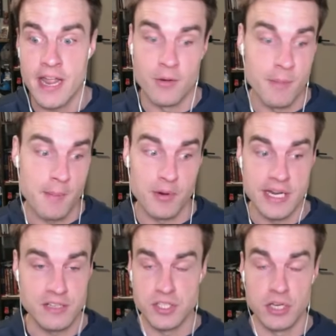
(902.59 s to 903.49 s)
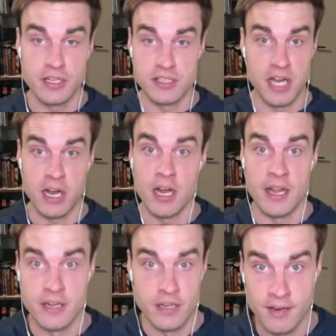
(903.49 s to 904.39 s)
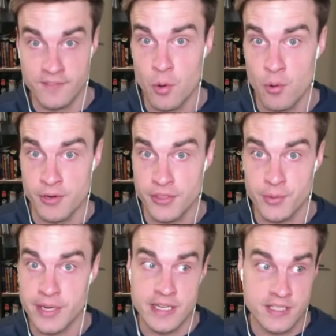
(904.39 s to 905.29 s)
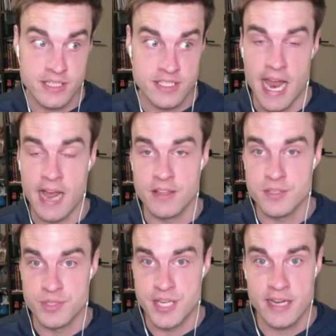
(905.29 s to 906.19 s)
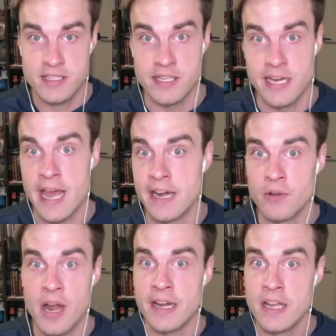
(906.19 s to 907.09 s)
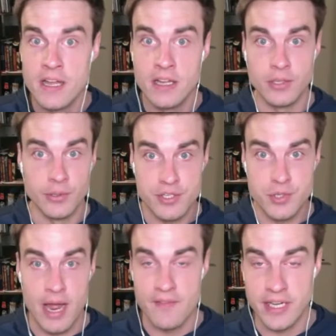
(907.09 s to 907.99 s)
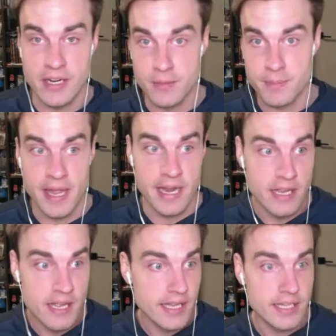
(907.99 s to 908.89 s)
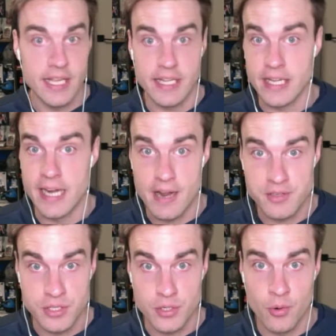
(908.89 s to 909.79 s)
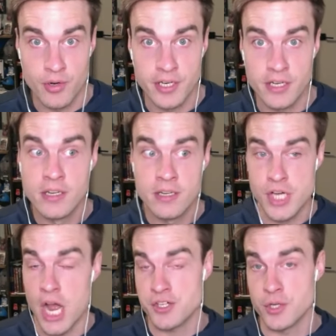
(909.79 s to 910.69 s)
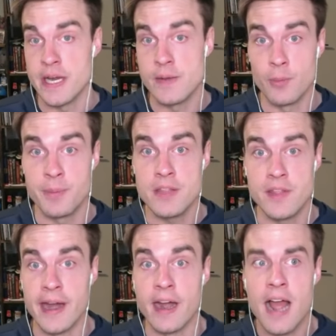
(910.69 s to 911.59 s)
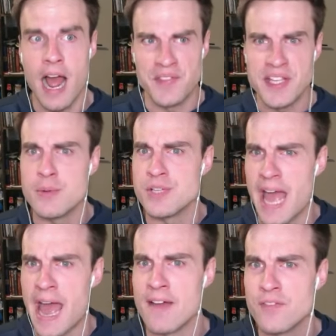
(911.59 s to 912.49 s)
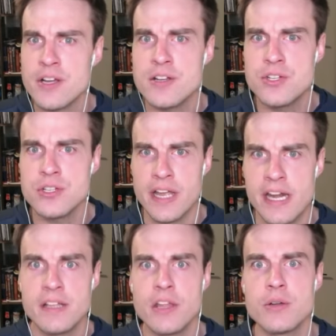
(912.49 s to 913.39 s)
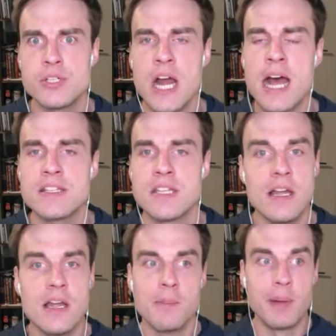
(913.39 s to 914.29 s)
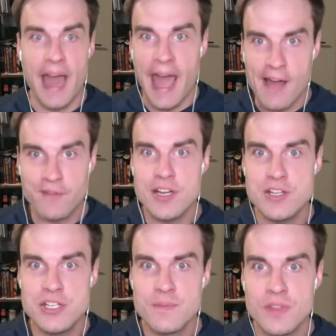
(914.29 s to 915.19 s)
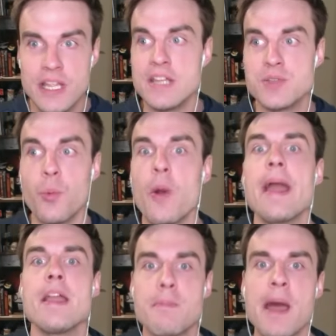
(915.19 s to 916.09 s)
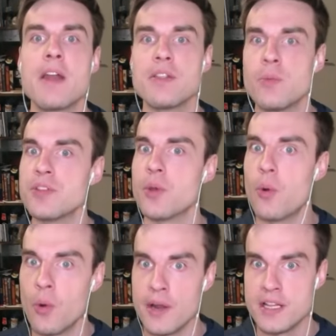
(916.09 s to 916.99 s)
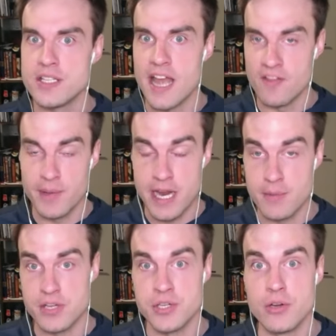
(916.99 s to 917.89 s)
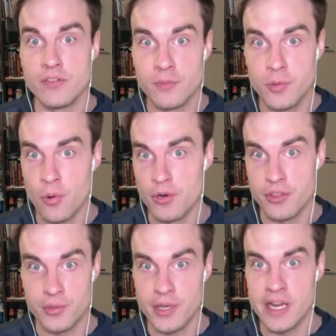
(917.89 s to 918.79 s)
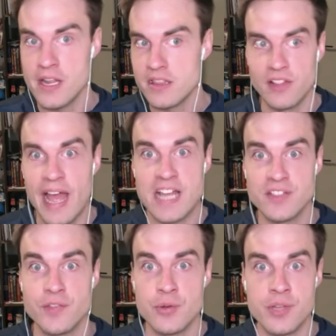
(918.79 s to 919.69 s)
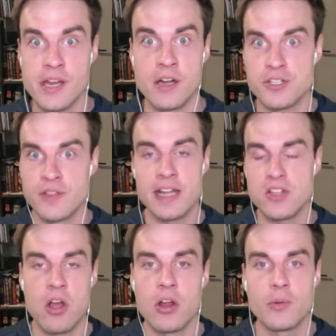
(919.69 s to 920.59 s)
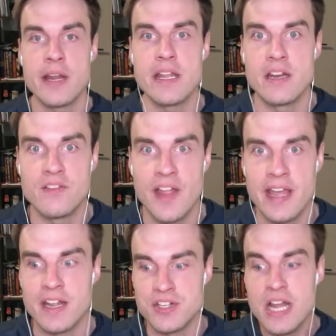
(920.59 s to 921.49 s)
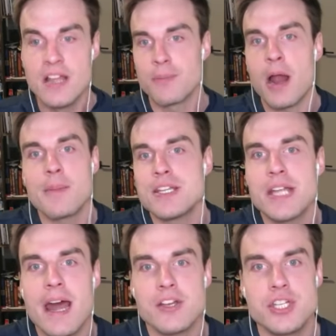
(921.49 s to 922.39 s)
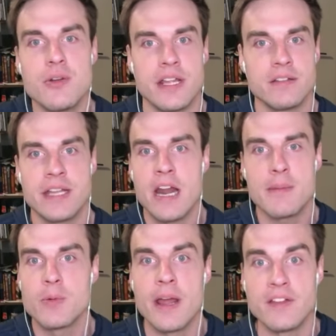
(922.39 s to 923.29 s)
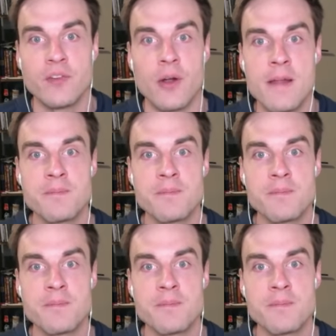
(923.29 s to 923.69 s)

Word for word: And remember, he took a ton of corner threes because Dallas was excellent at it, right? Luka driving into the paint, kicking it out to the corner. Josh Green will be there. I think he was average hitting those shots, but average is way better than what the Hornets have been able to do from corner three the last few years. So that's already an advantage. The problem is you got to shoot it, you got to be ready for it.